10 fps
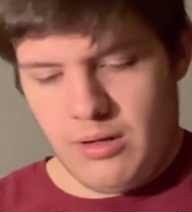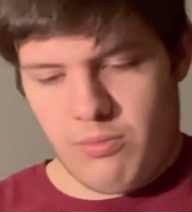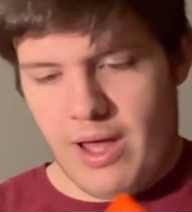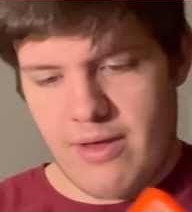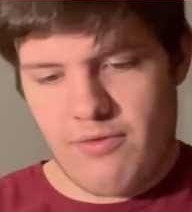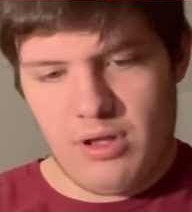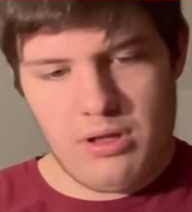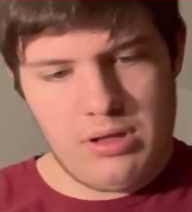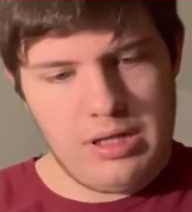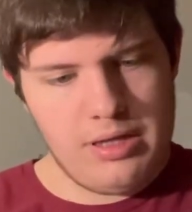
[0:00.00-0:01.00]

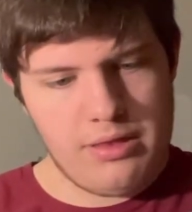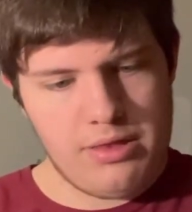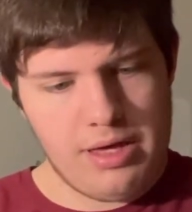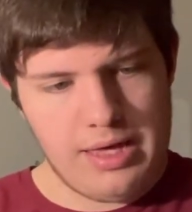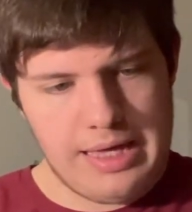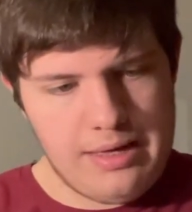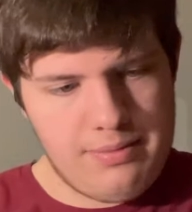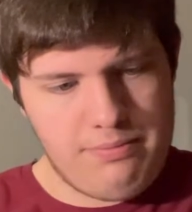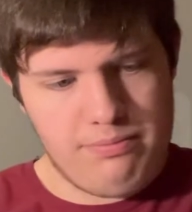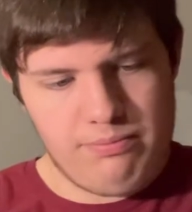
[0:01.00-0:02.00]
Rival,
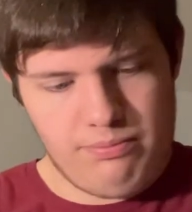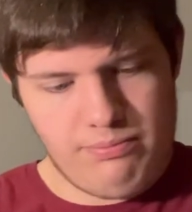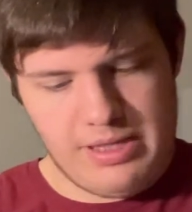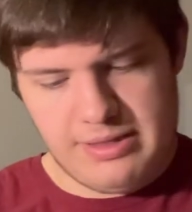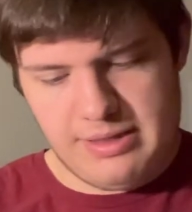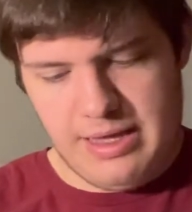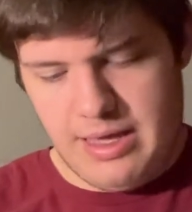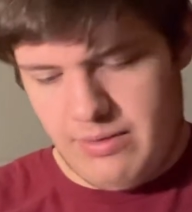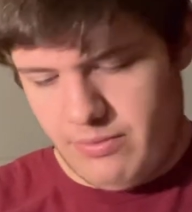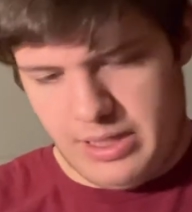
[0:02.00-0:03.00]
it's the
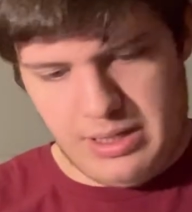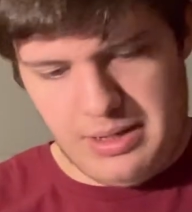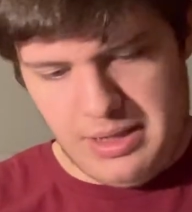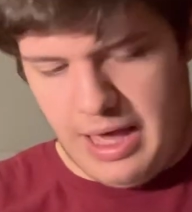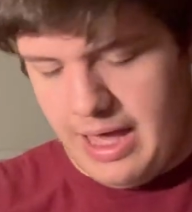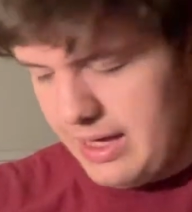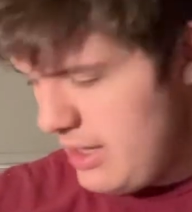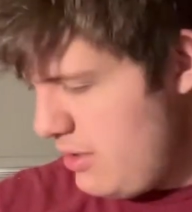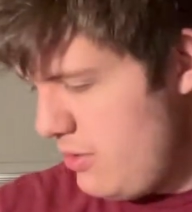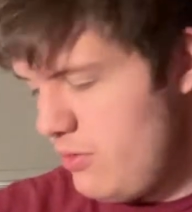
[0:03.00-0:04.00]

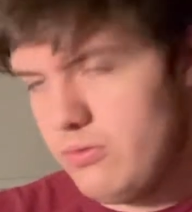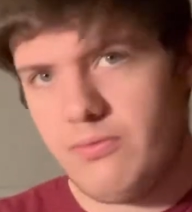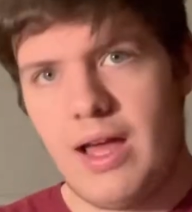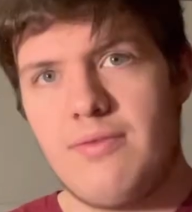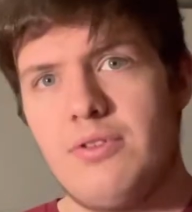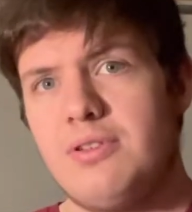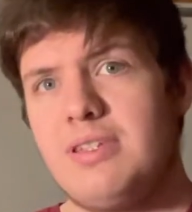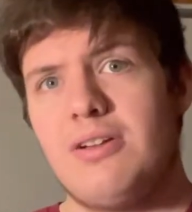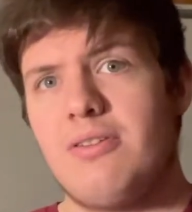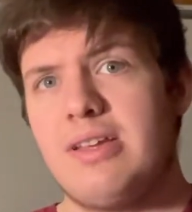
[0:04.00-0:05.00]
AcU Rival
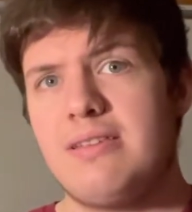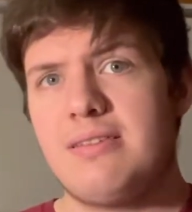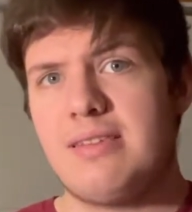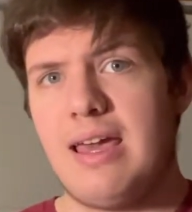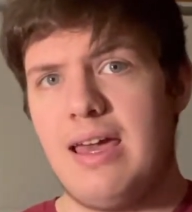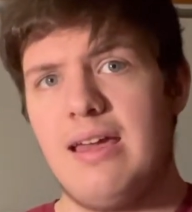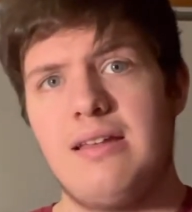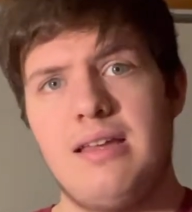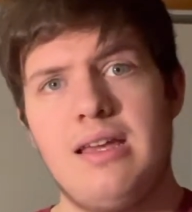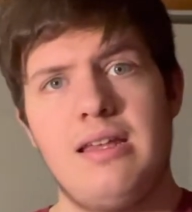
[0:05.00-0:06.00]
series,
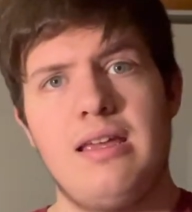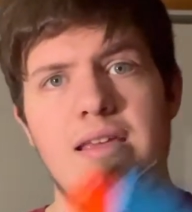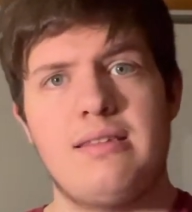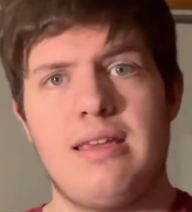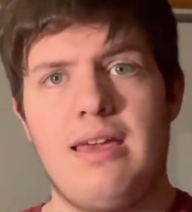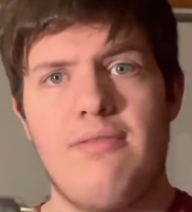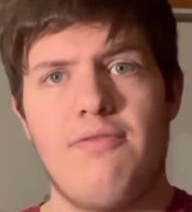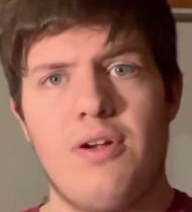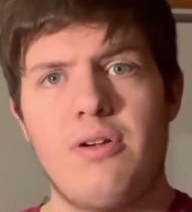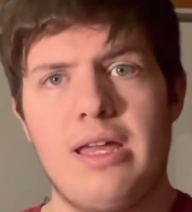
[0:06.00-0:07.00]
and it is a
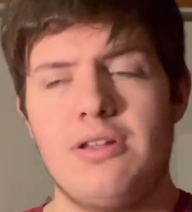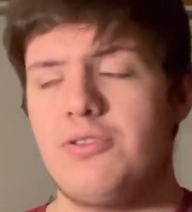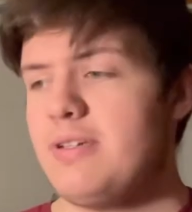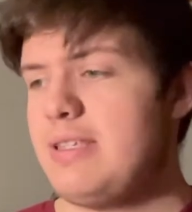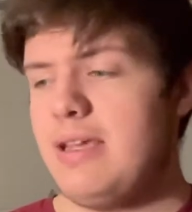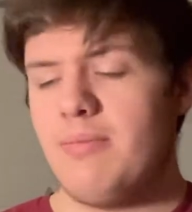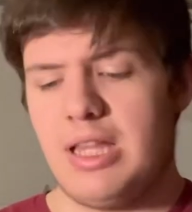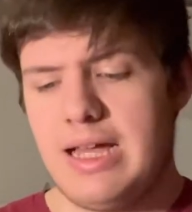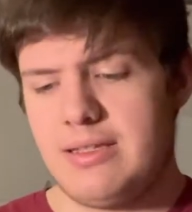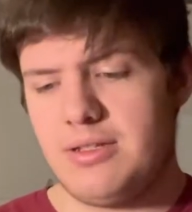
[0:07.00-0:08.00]
very interesting
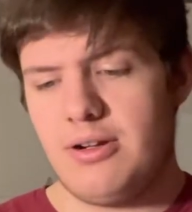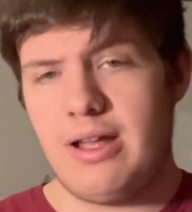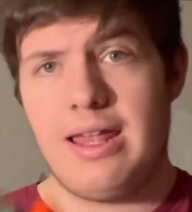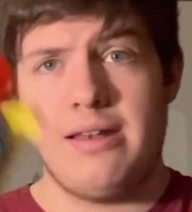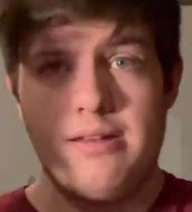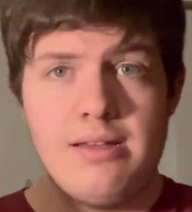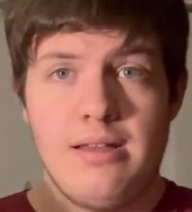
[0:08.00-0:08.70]
blaster. And